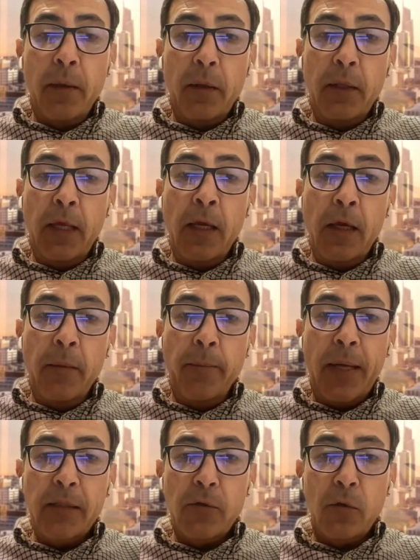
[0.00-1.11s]
the
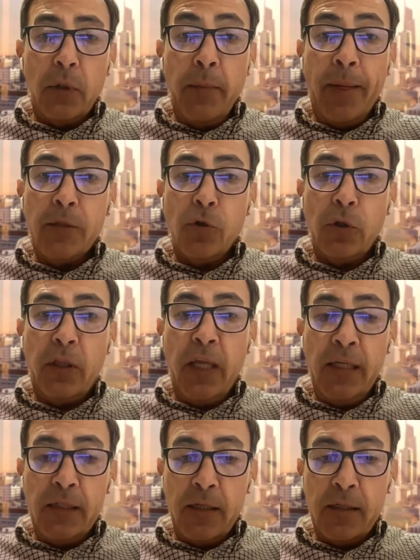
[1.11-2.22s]
investor
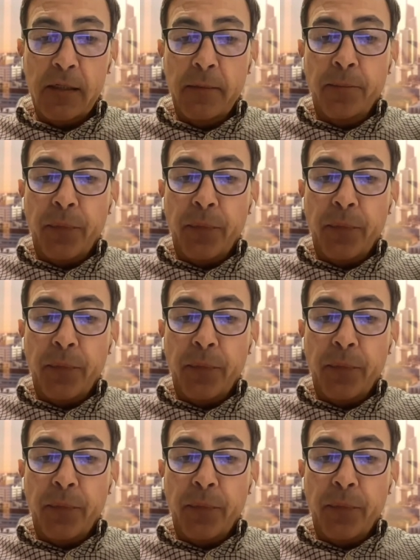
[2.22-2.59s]
thesis,